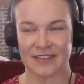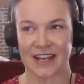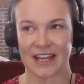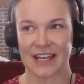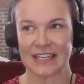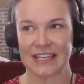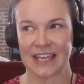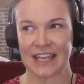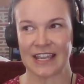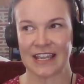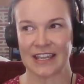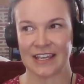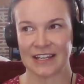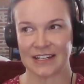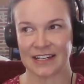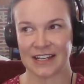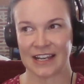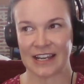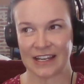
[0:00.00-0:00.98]
I
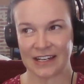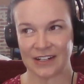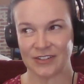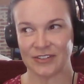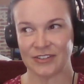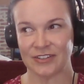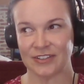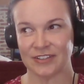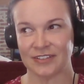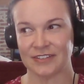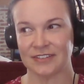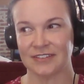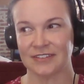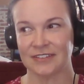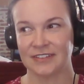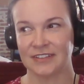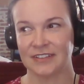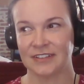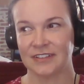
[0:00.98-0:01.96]
can't handle
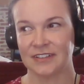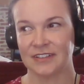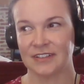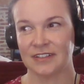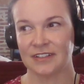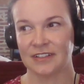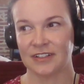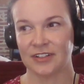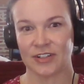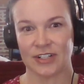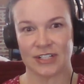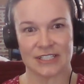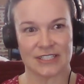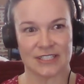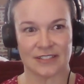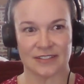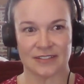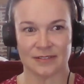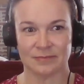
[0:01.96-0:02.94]

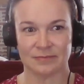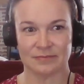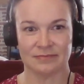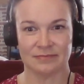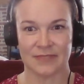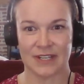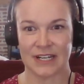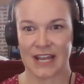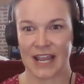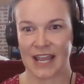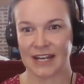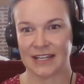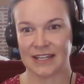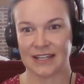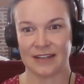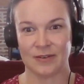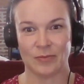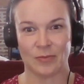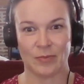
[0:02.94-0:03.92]
criticism in
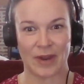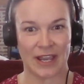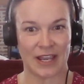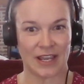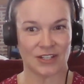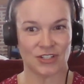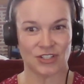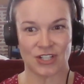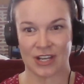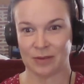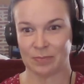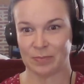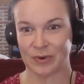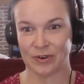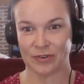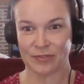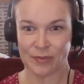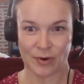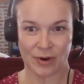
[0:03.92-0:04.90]
any way, shape,
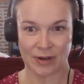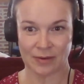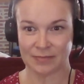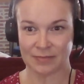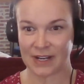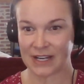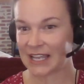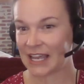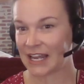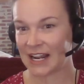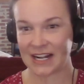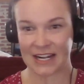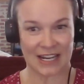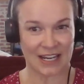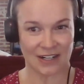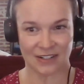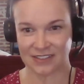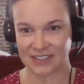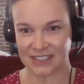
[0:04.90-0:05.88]
or form. I cannot
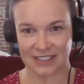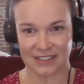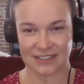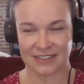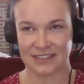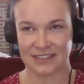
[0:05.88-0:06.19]
handle it.